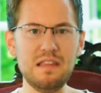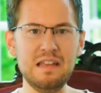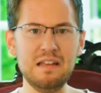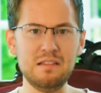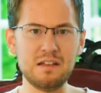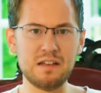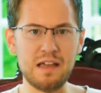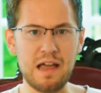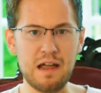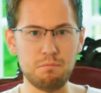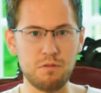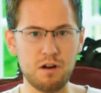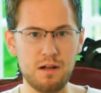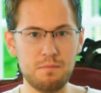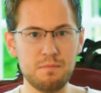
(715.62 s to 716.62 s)
in the
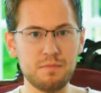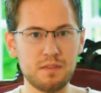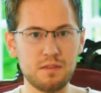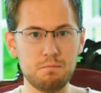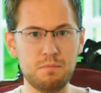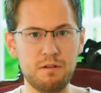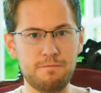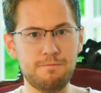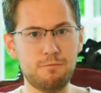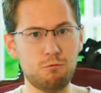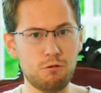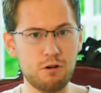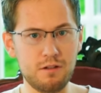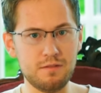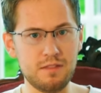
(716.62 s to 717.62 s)
camera
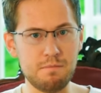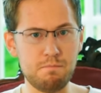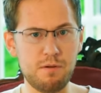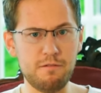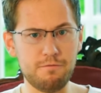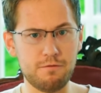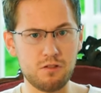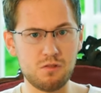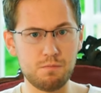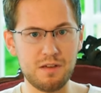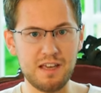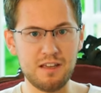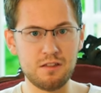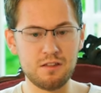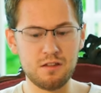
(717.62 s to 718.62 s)
before the buffer
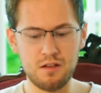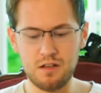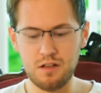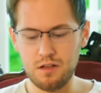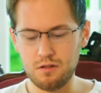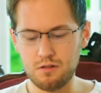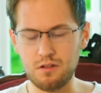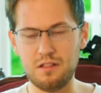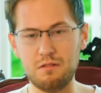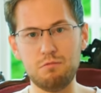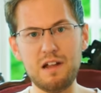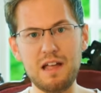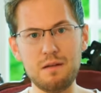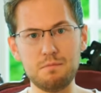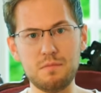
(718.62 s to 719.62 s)
space, so the
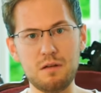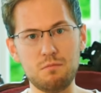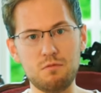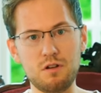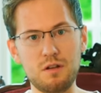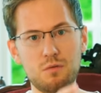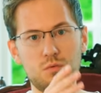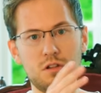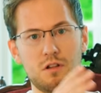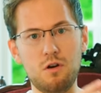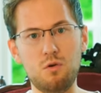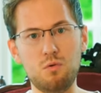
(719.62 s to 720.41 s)
RAM memory will